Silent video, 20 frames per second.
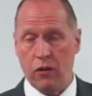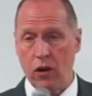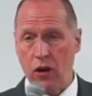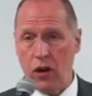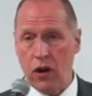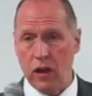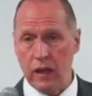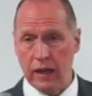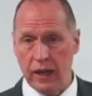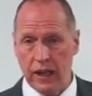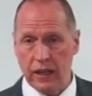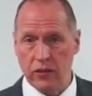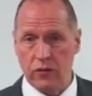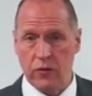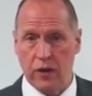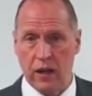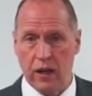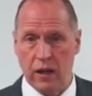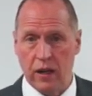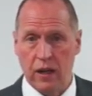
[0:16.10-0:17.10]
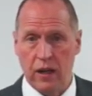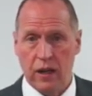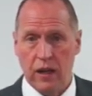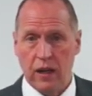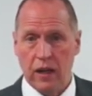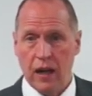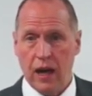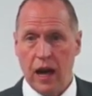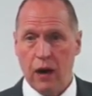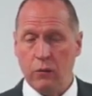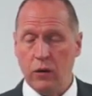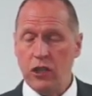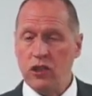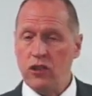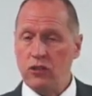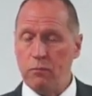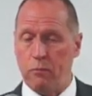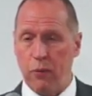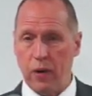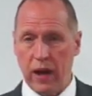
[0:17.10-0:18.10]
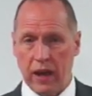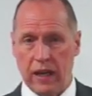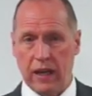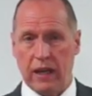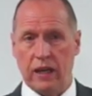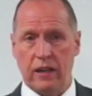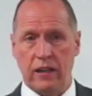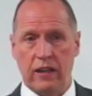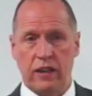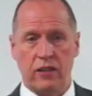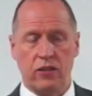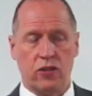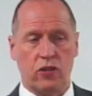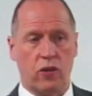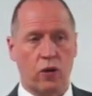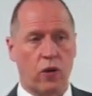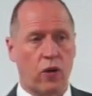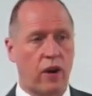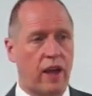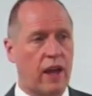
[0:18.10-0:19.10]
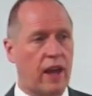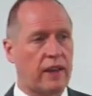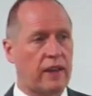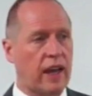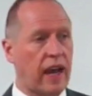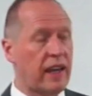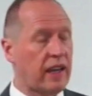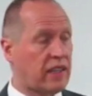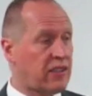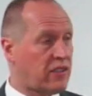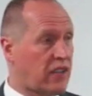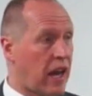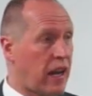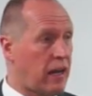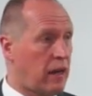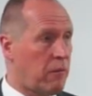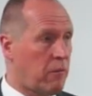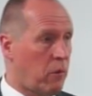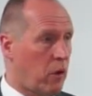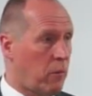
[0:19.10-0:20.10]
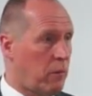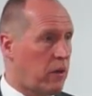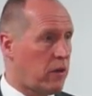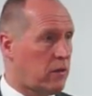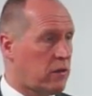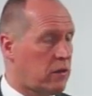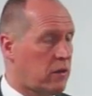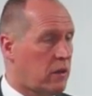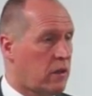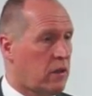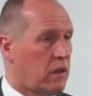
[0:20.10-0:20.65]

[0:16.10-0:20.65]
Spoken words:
all Israel. And we just break into this story at that exciting moment,